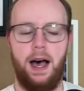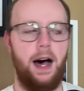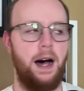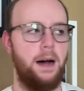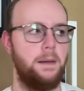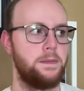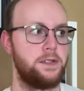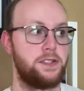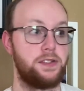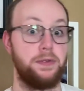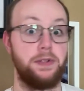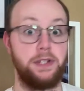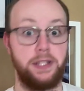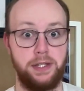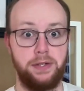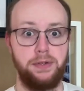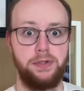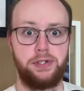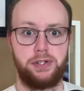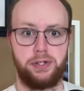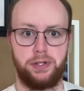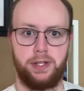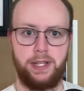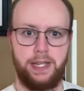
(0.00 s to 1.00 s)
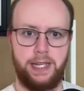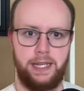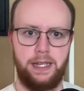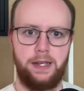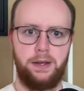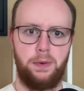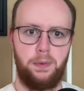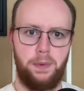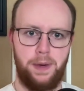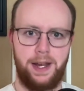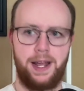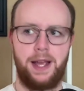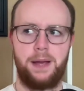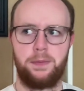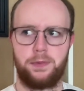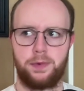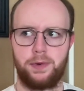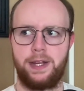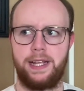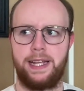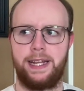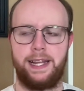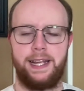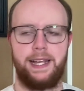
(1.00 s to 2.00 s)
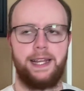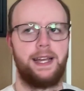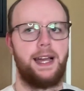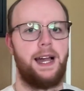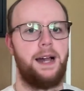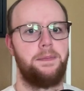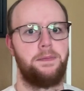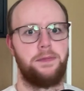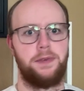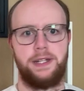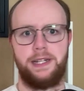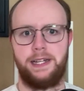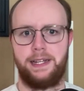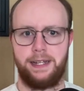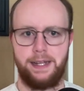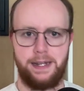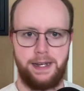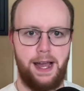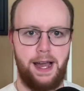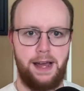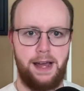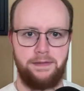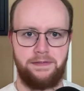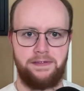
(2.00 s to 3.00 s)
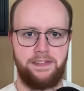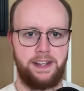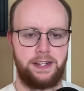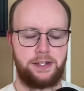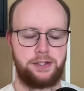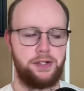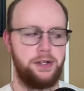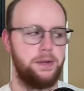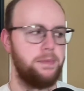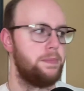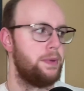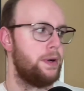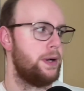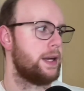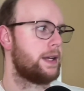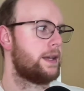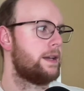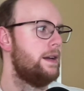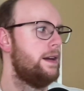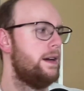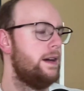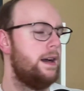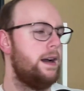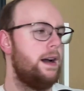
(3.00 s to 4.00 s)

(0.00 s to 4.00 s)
So usually when I'm reading a nonfiction book